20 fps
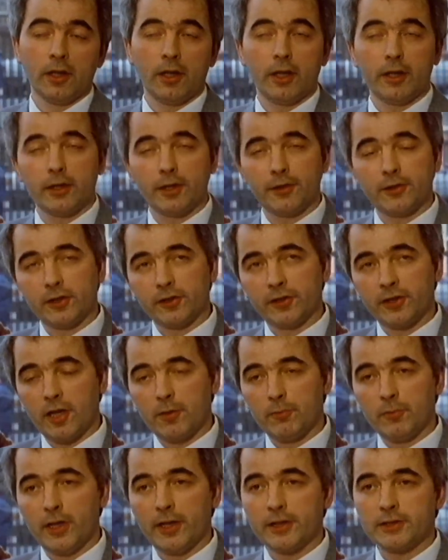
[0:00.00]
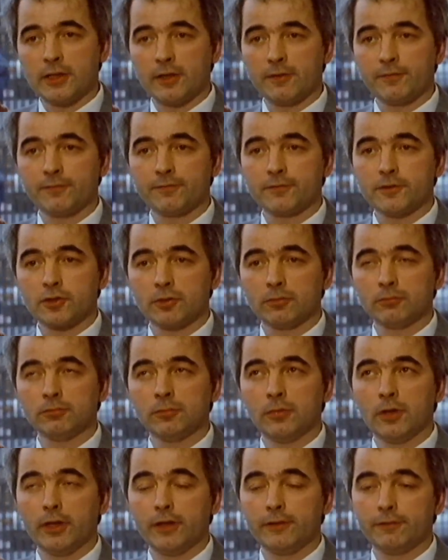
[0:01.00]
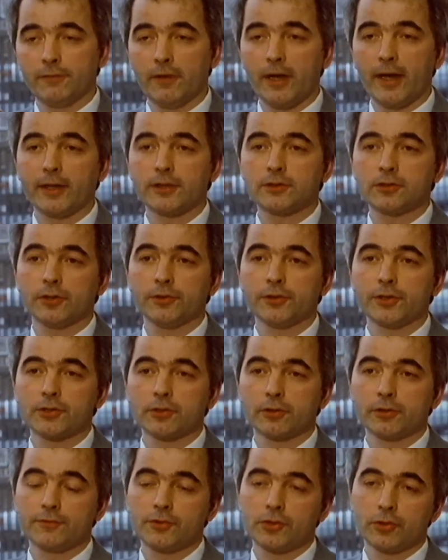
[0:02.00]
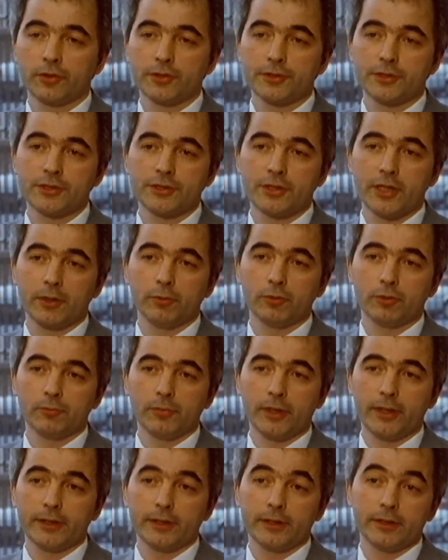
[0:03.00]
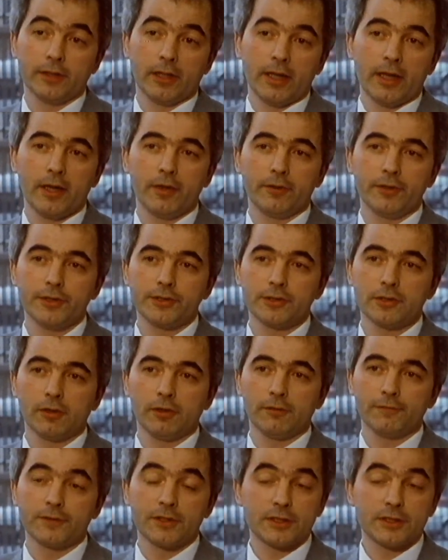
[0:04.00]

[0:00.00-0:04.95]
And I think that might have some effect on the sort of choices they would make in areas of